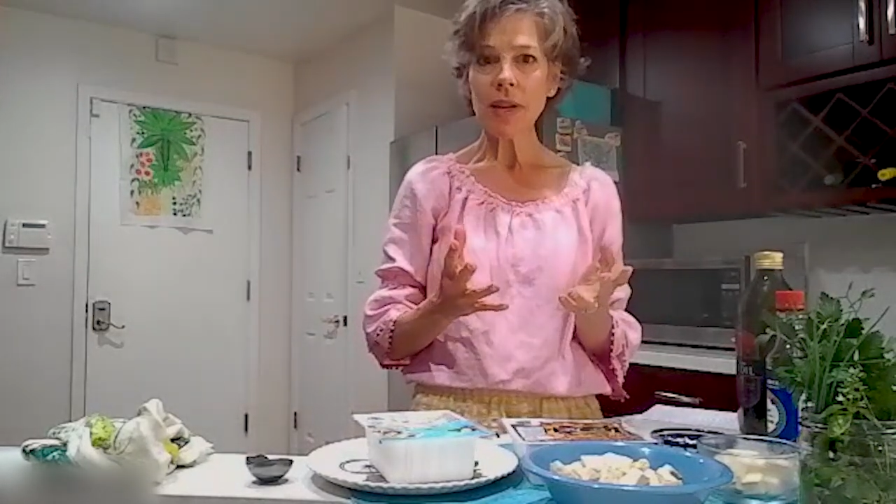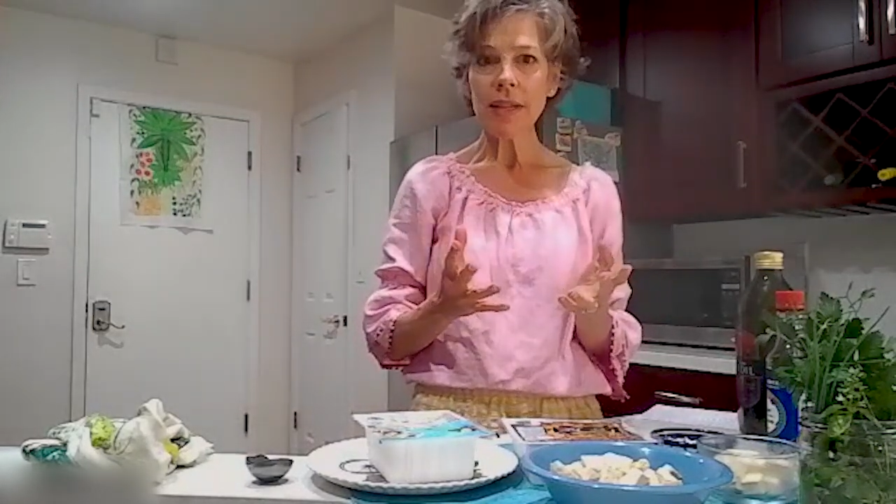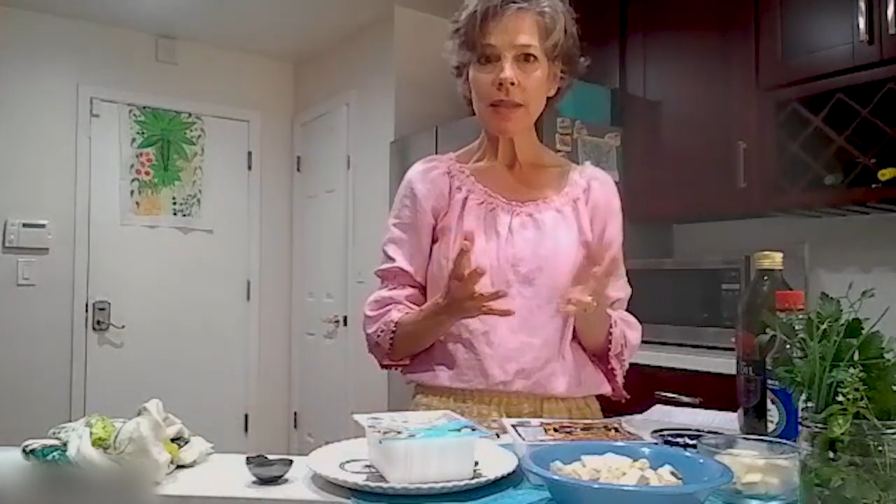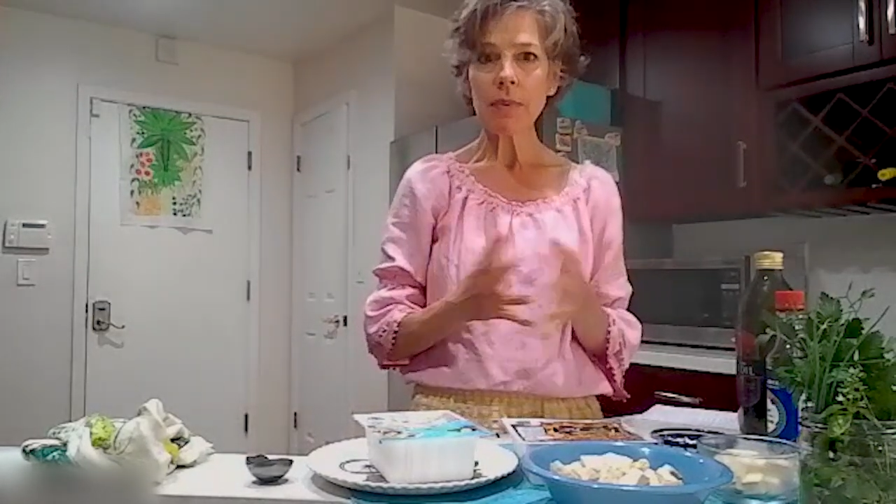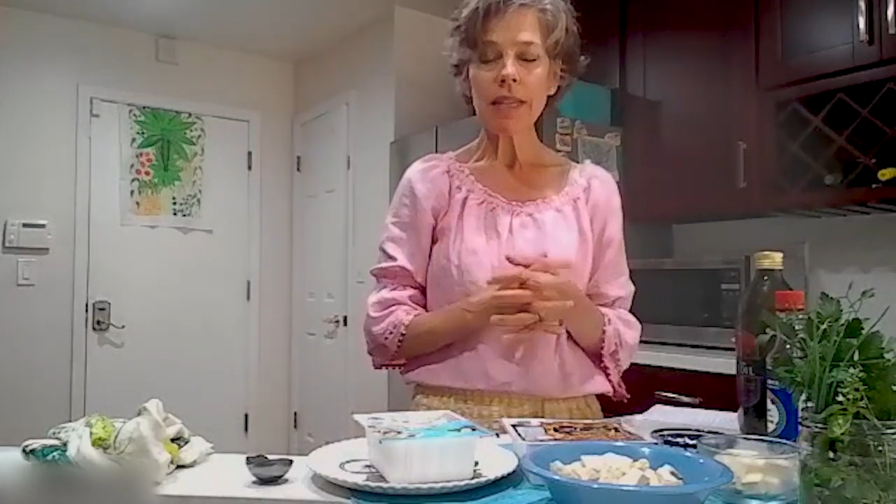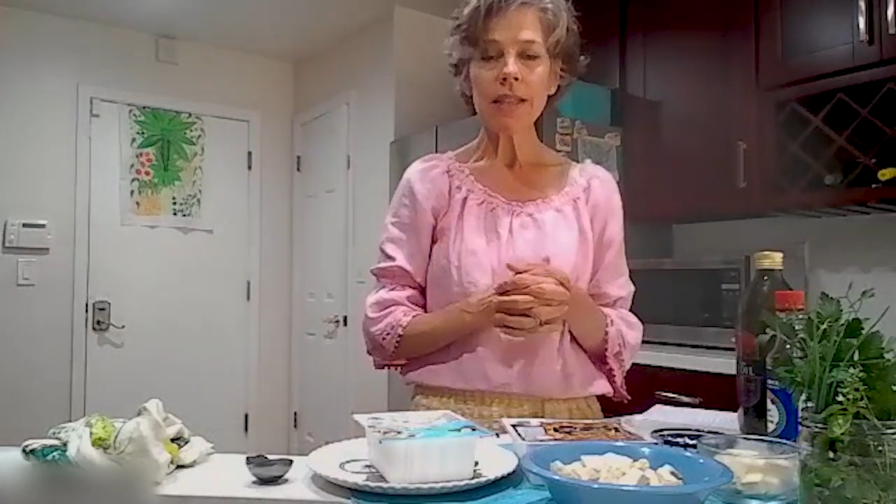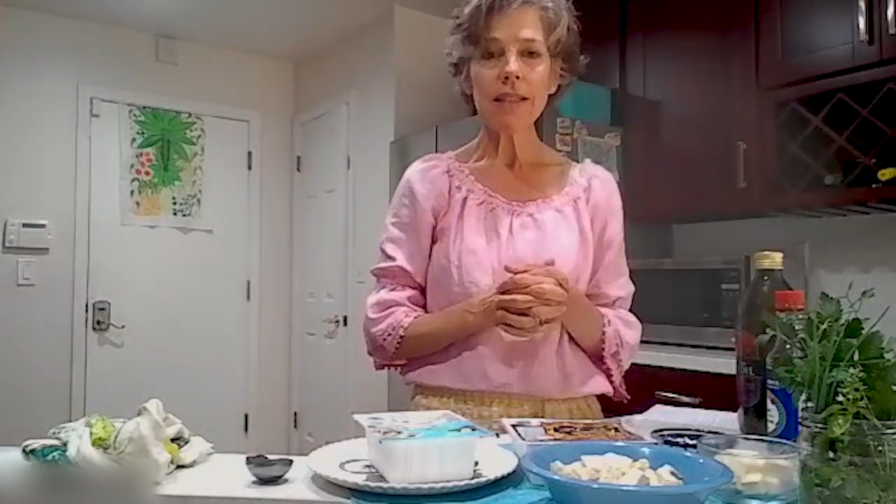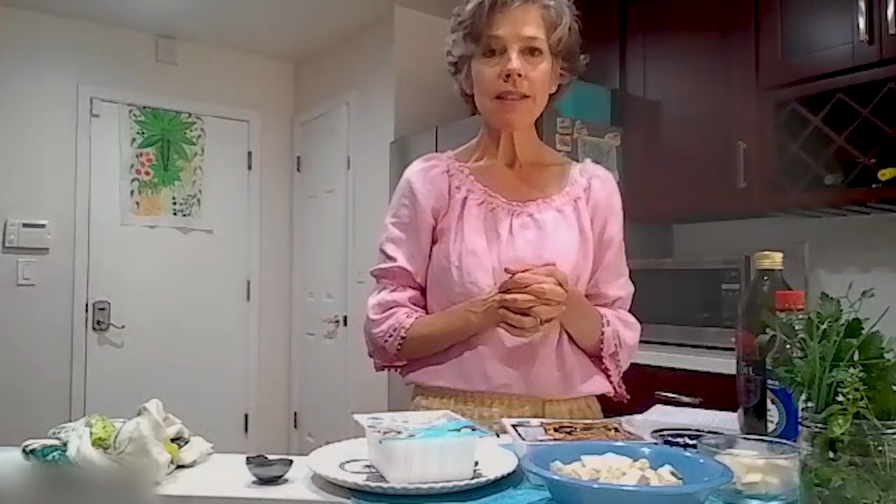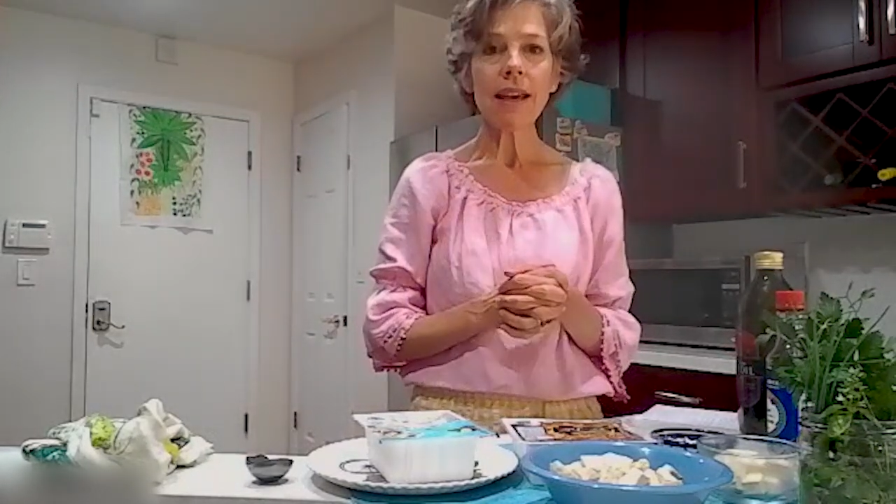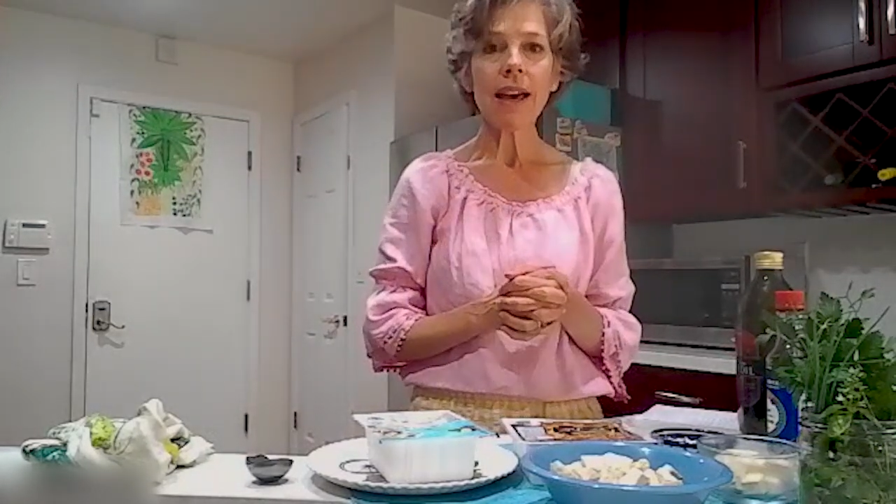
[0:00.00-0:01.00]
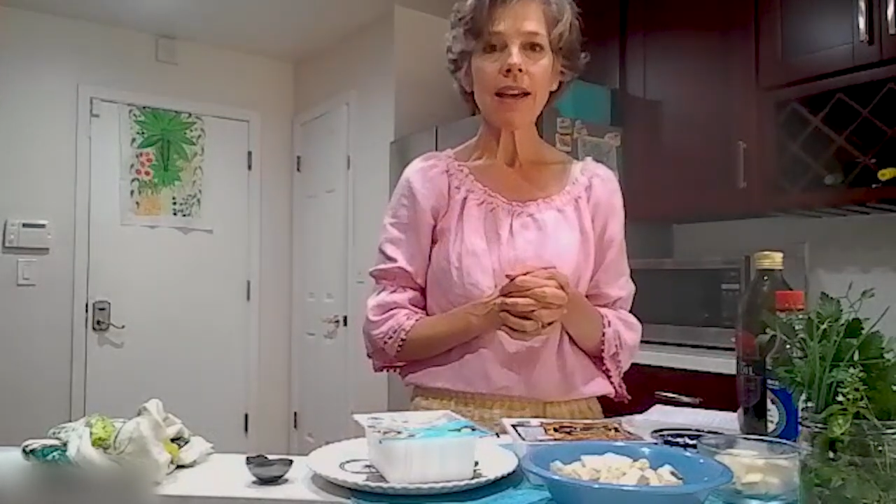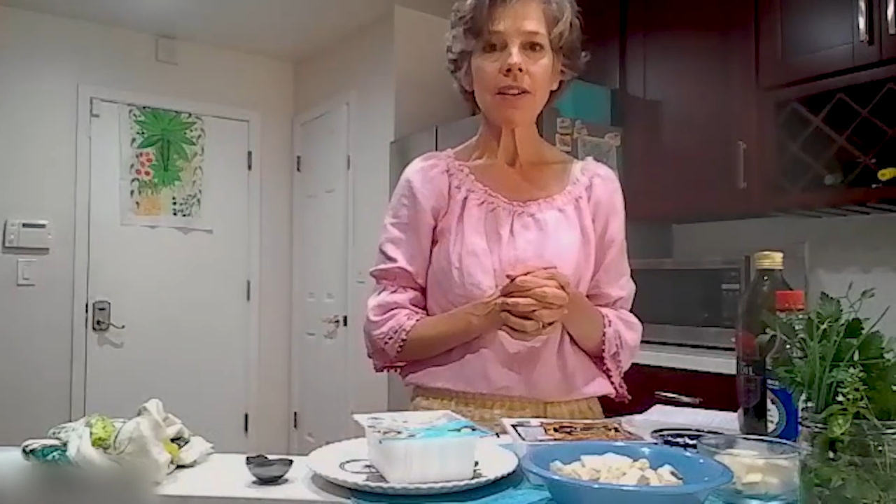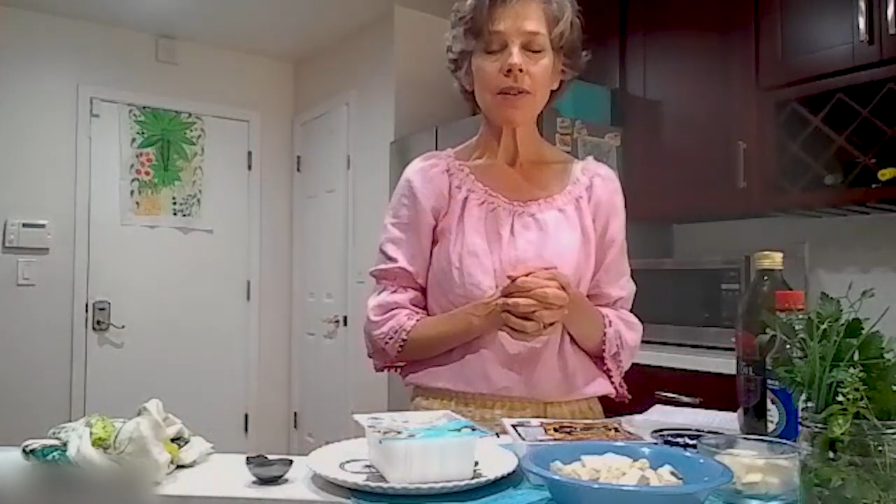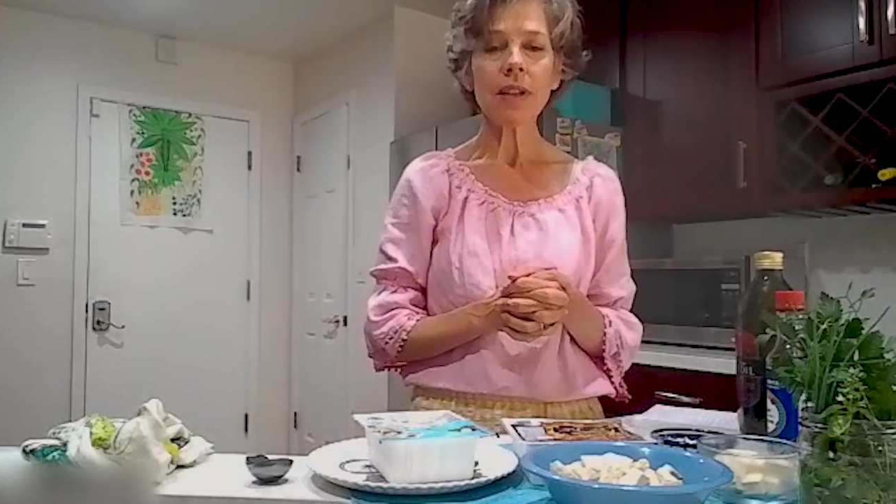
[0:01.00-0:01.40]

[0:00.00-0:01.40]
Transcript: recipes that